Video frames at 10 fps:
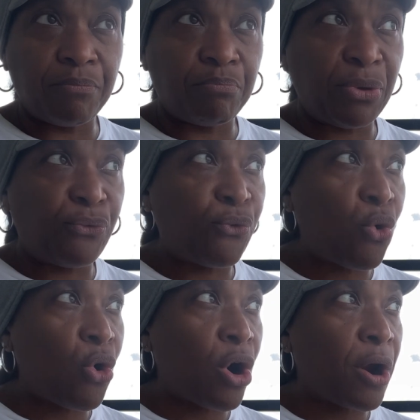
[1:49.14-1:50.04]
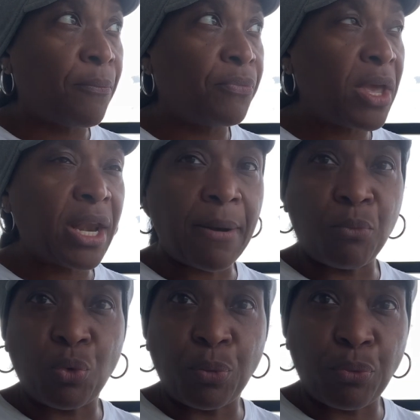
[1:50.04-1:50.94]
before and i
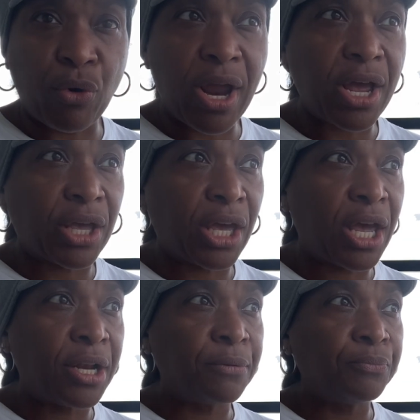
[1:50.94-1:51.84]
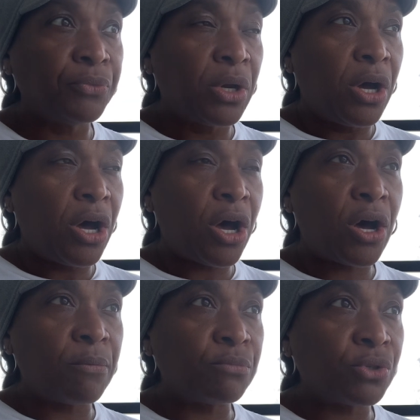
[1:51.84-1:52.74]
will pray again
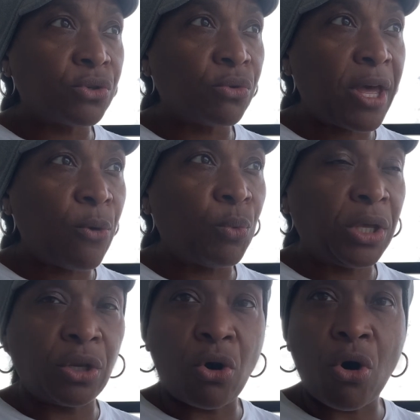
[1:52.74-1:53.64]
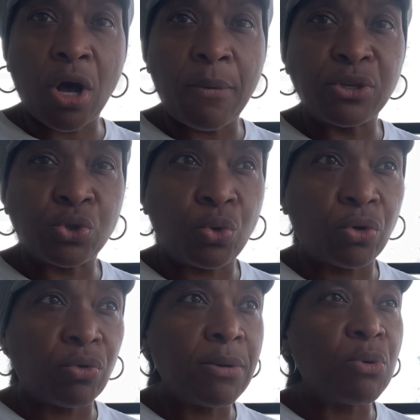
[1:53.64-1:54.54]
um, so that we can all come into
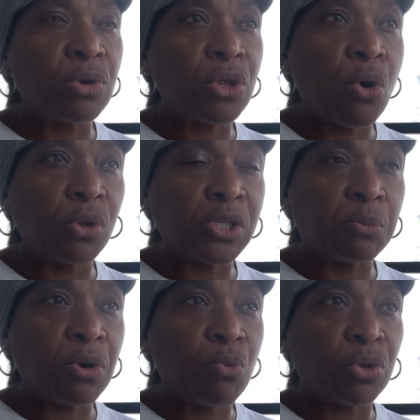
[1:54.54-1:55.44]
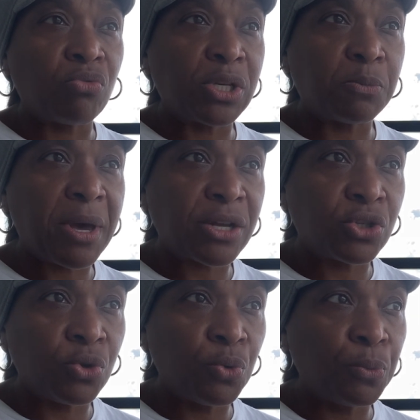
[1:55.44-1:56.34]
agreement with the holy spirit with respect
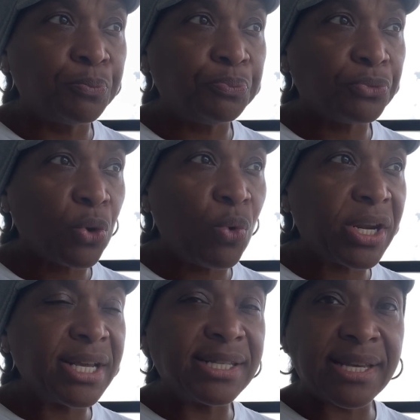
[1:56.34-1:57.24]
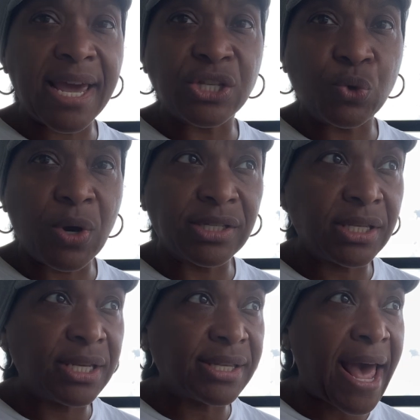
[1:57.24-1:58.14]
to what he's saying to us
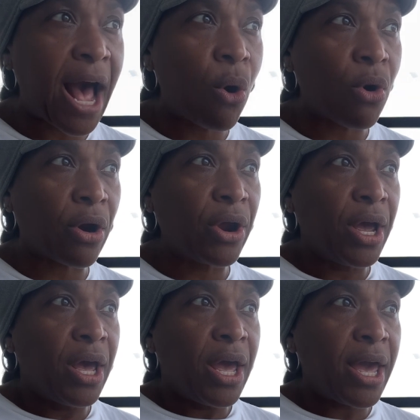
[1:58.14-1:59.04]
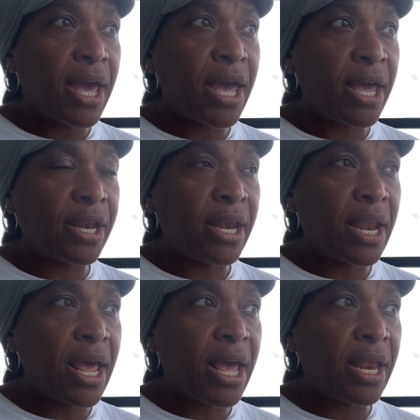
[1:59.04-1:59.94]
in this hour and
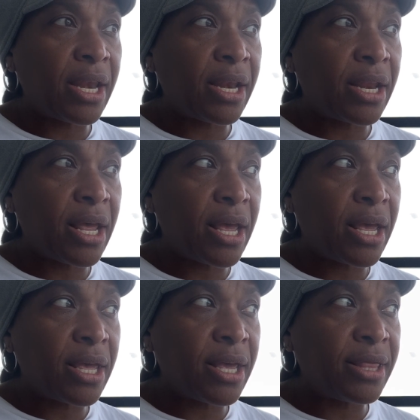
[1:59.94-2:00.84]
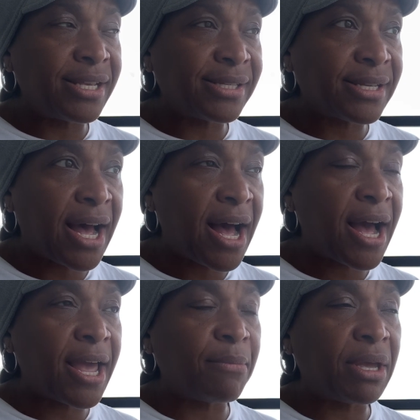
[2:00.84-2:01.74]
and in this
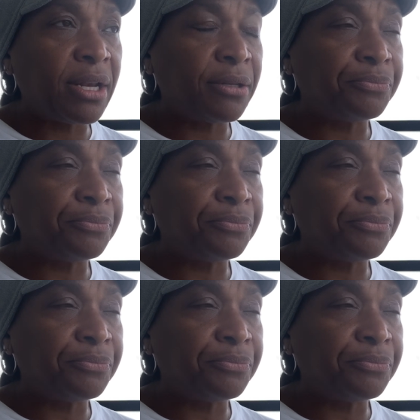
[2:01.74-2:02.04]
time and